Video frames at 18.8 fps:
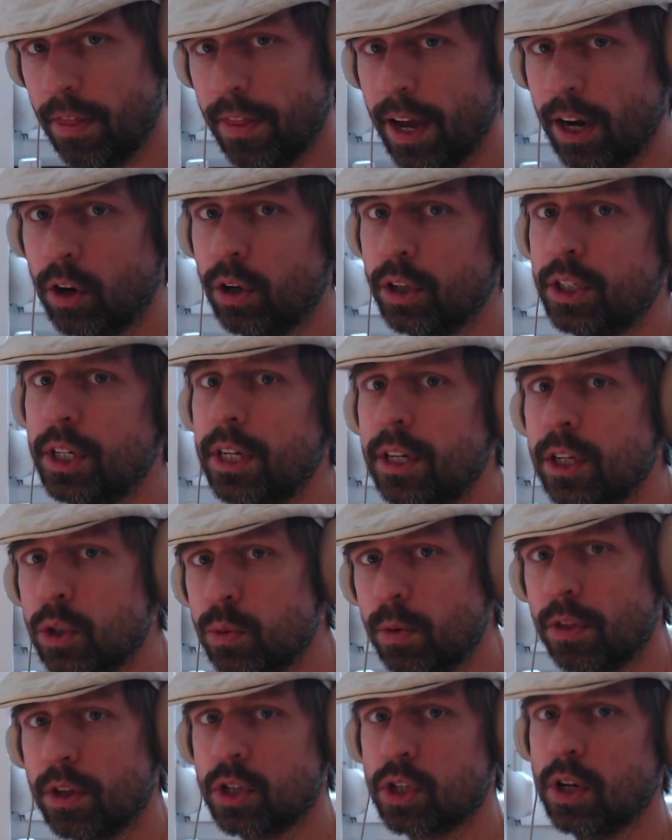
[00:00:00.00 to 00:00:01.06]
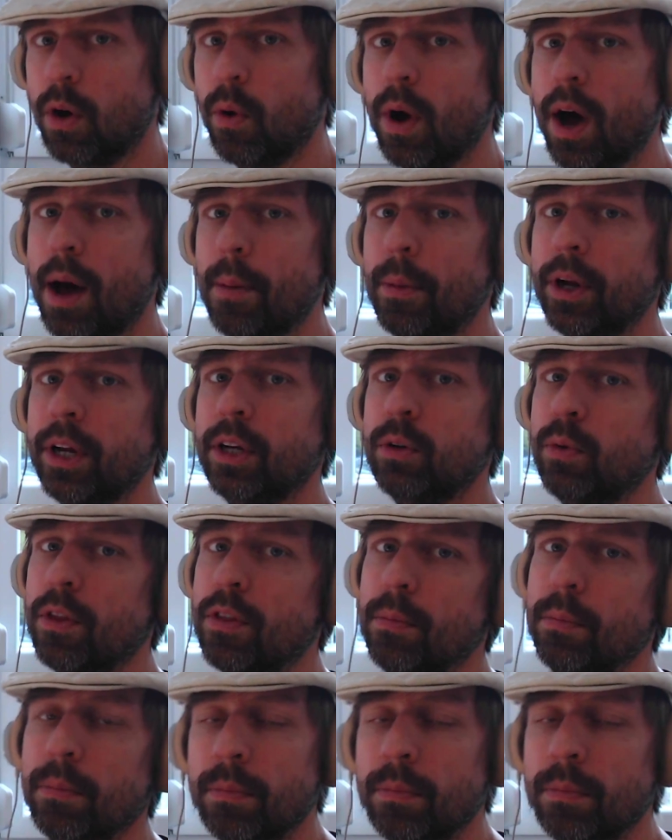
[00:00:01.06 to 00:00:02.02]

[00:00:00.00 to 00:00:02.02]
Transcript: then continues with the slower harmonic rhythm.